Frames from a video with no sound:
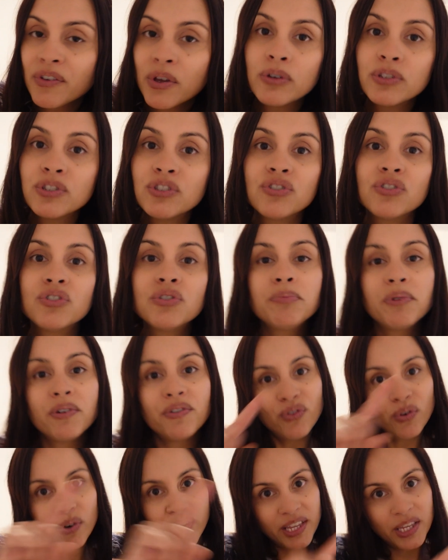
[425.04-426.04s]
goes through
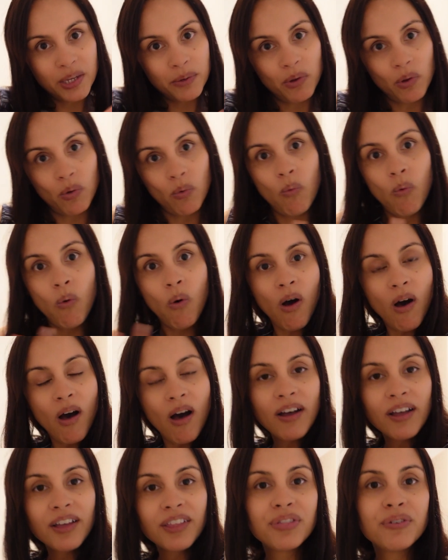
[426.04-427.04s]
before he will
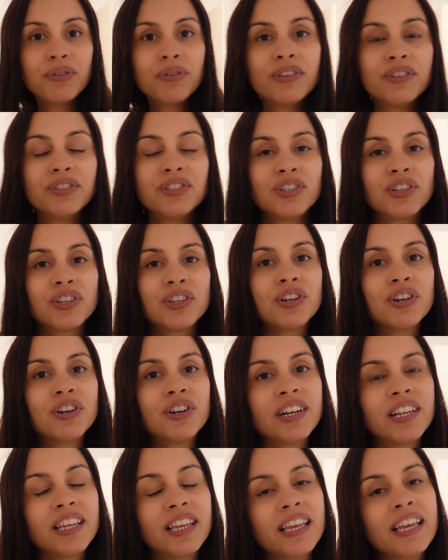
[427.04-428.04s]
walk through the
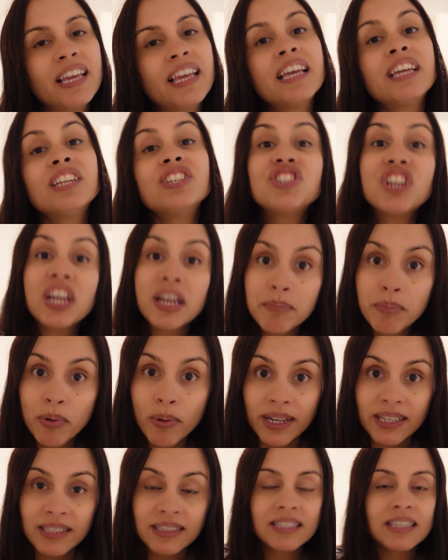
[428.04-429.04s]
security
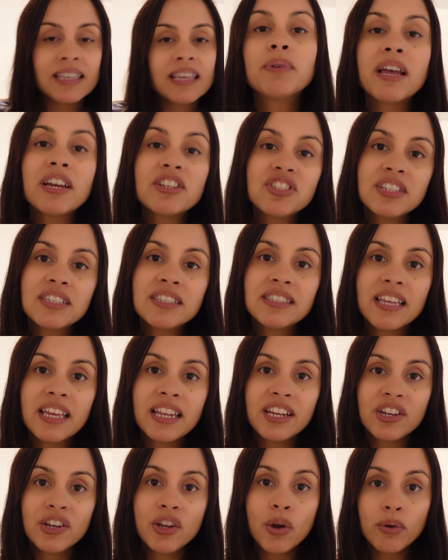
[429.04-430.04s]
checkpoints. We actually stayed
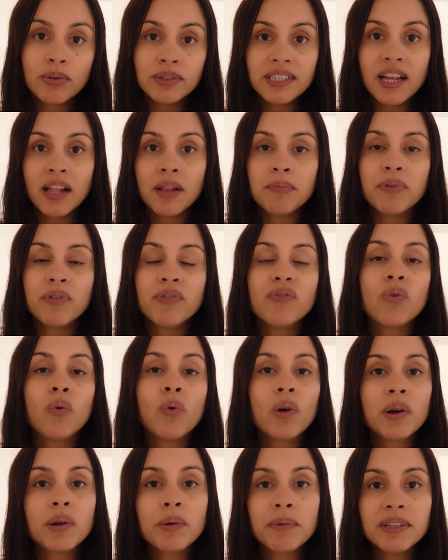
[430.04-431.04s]
in a hotel
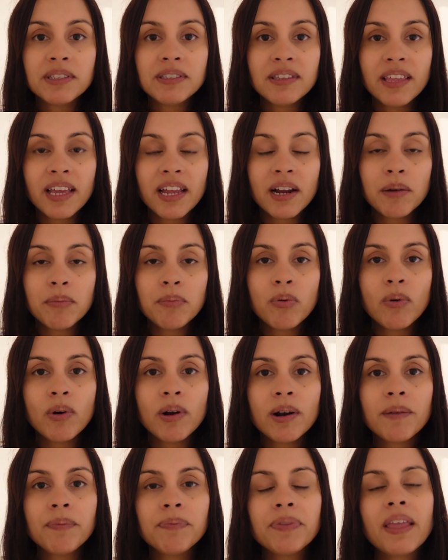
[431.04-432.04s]
before we went to the
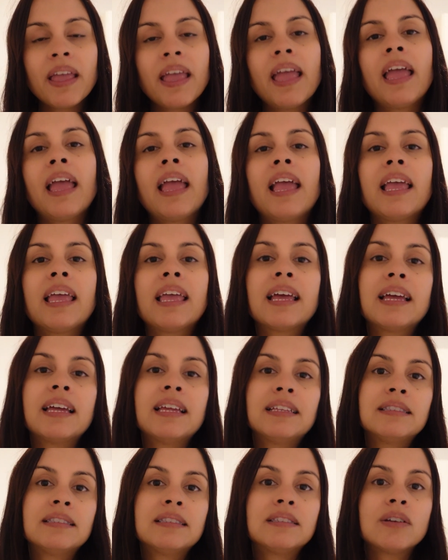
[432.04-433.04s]
airport,
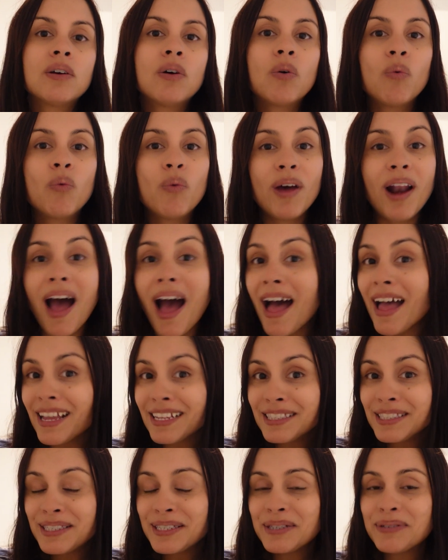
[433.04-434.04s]
and what I
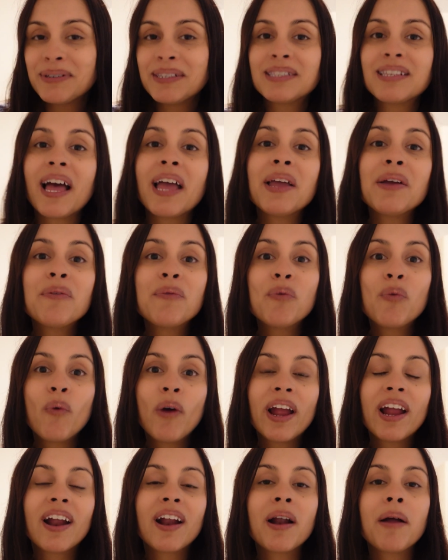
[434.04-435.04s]
do is I
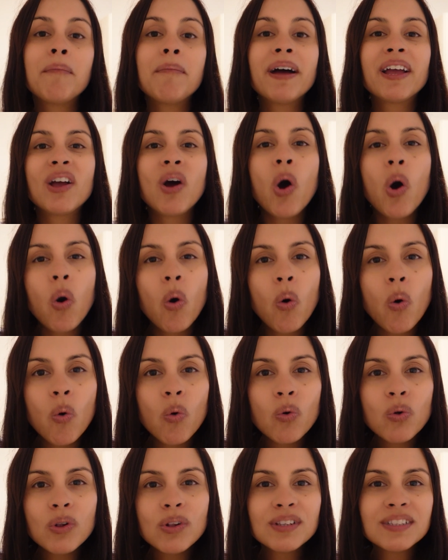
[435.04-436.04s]
wear my
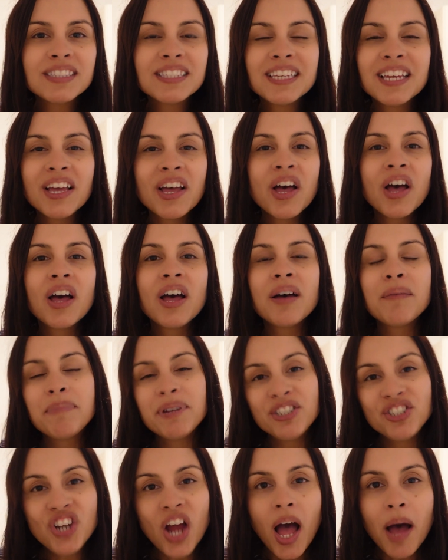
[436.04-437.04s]
old
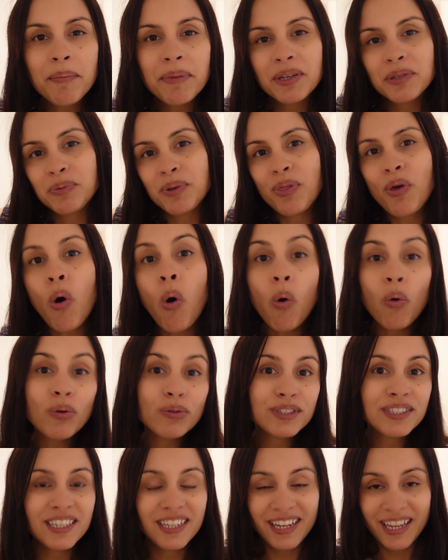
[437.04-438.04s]
pajamas with
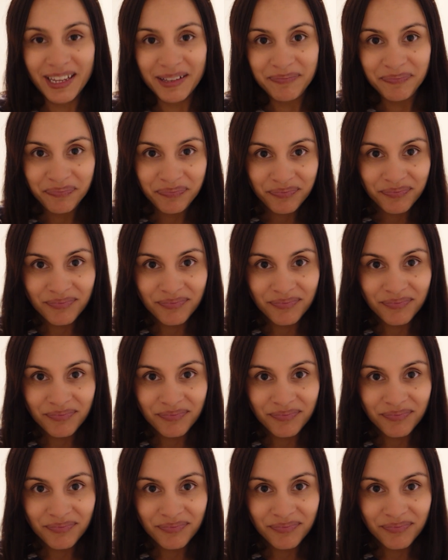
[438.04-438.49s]
holes in it,